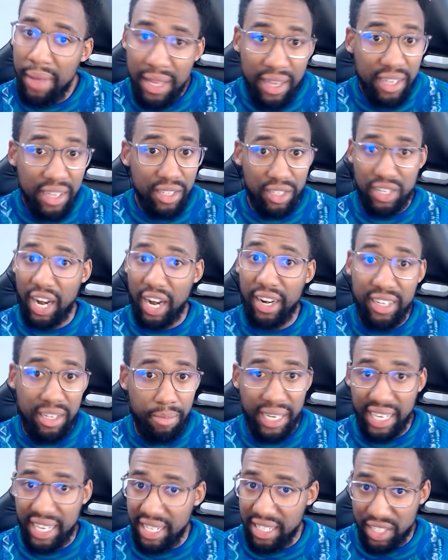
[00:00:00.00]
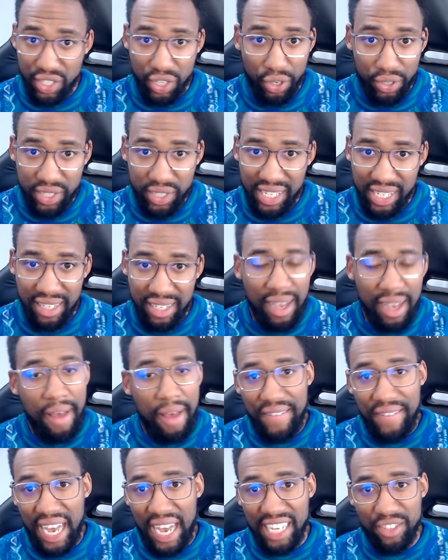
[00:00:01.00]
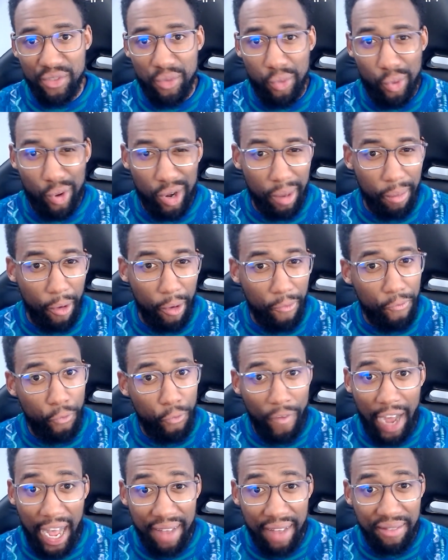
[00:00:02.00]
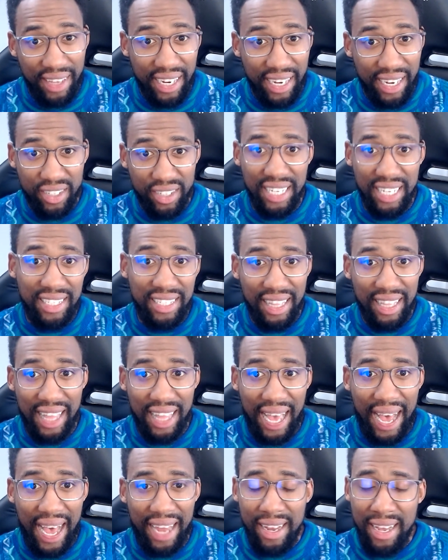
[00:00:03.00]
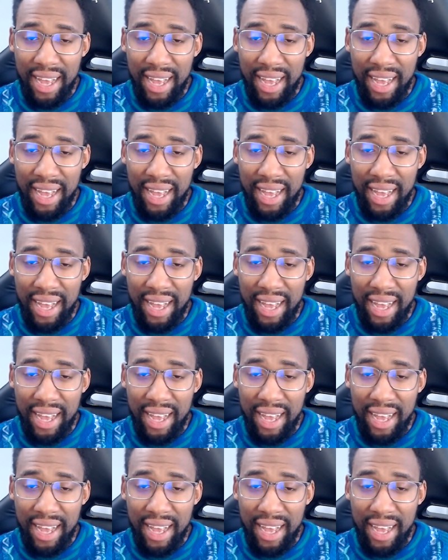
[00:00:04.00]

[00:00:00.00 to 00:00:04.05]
Started to be a consultant. Fast forward about 5 years into that,